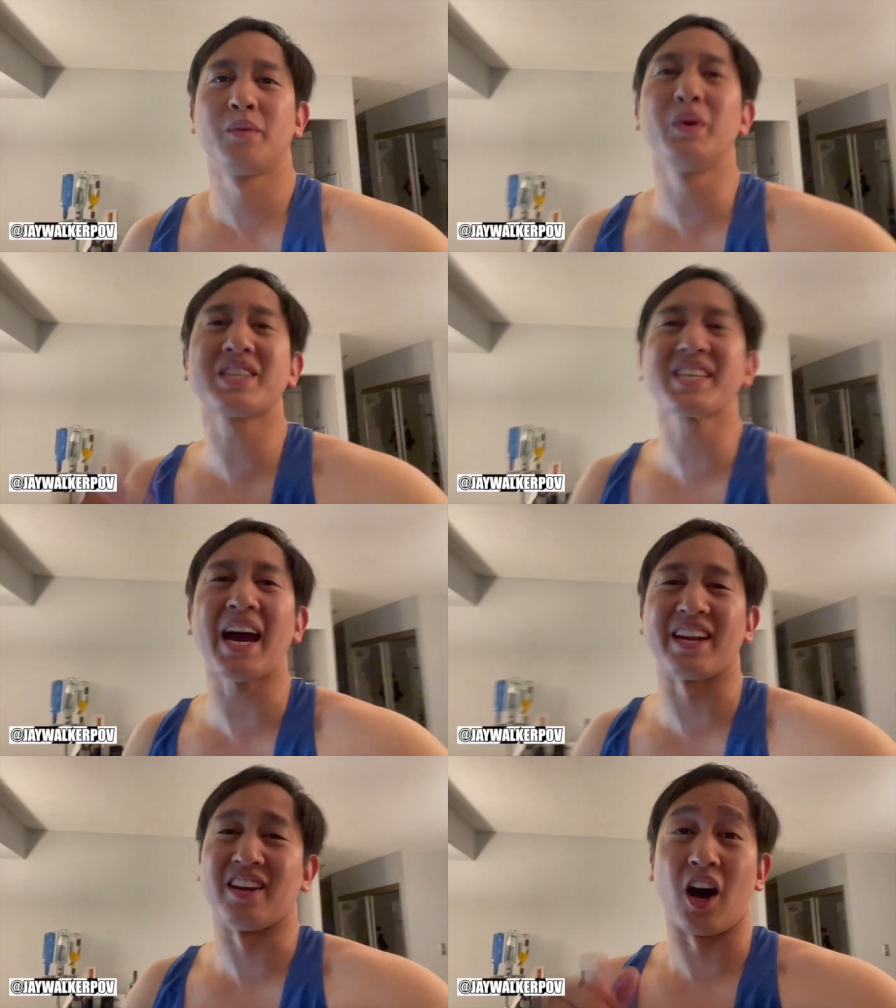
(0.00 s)
We
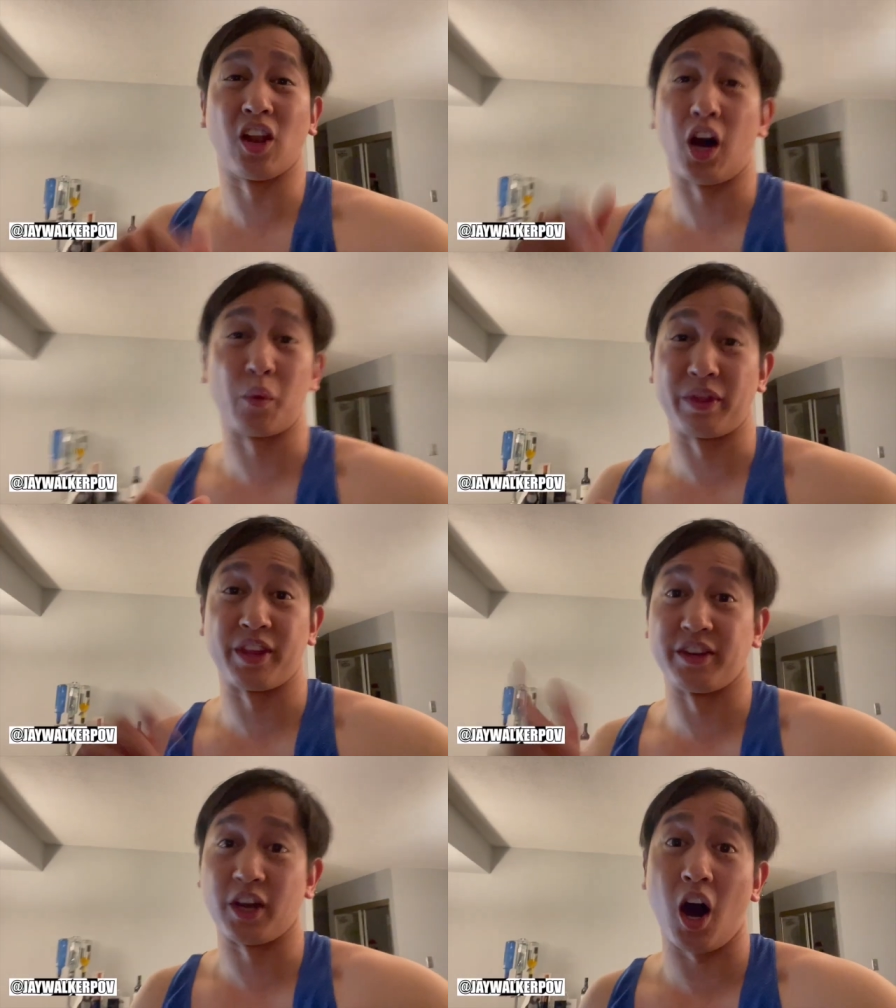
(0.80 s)
decided, along with
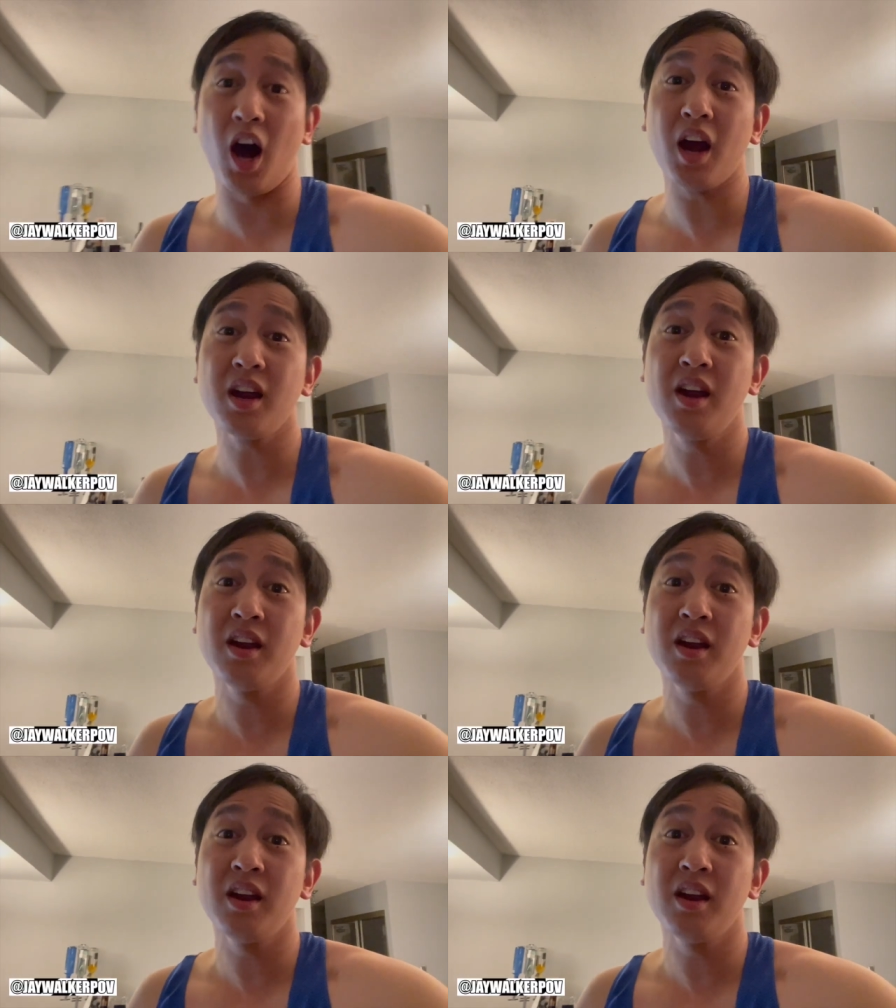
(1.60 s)
the dog,